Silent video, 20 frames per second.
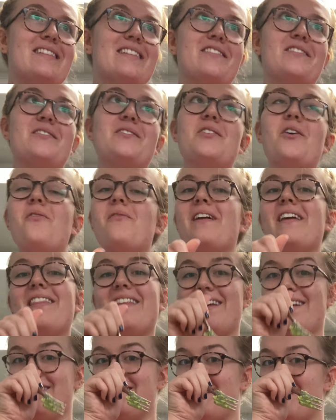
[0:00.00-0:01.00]
There's so many
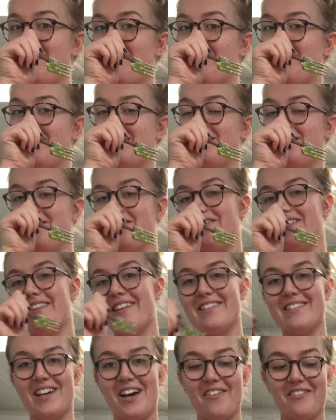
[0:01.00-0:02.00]
things that you can do with
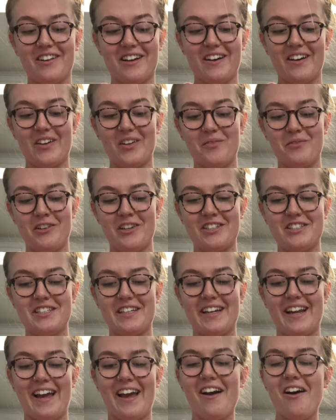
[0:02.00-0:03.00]
this avocado mush,
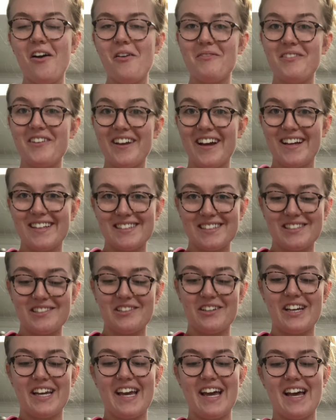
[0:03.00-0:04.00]
and I hope you guys
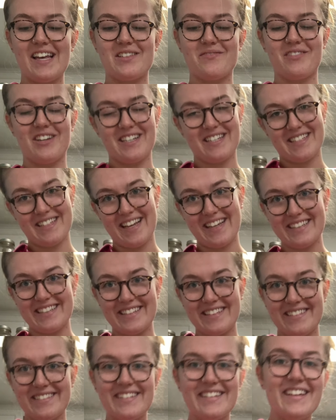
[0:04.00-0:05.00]
enjoy it as much as I
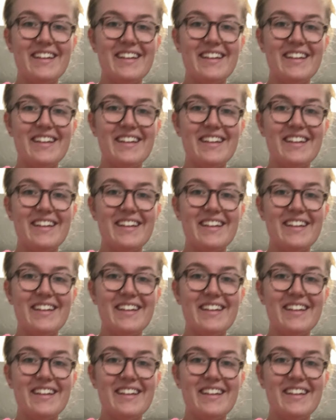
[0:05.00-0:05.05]
do.